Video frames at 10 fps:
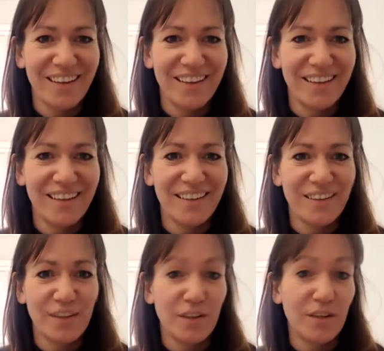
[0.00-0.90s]

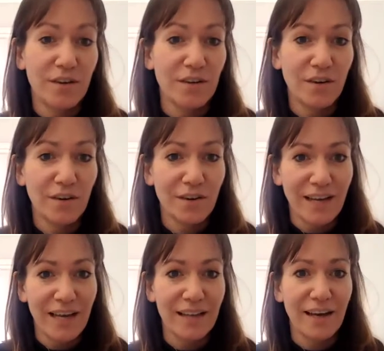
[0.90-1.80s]
then you're not going to
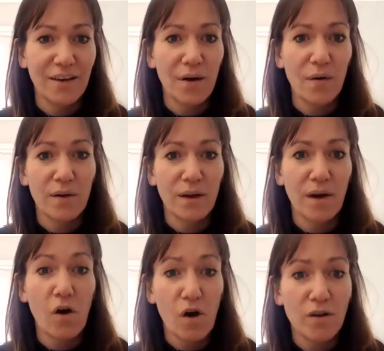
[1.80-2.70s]
hit that goal,
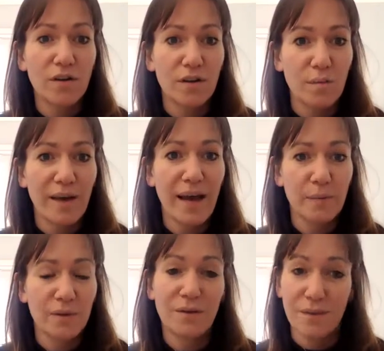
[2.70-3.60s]
or you're going to be
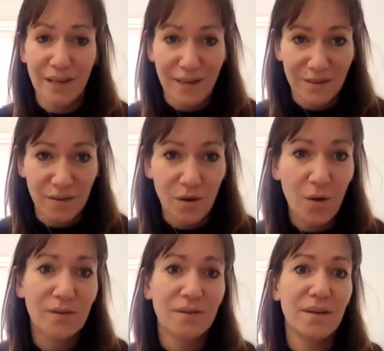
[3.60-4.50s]
absolutely
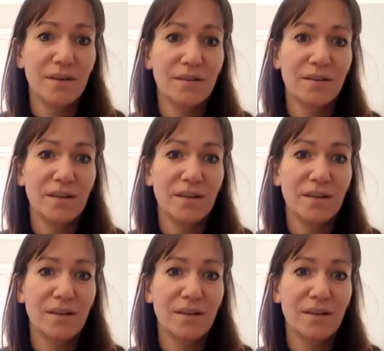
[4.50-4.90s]
exhausted.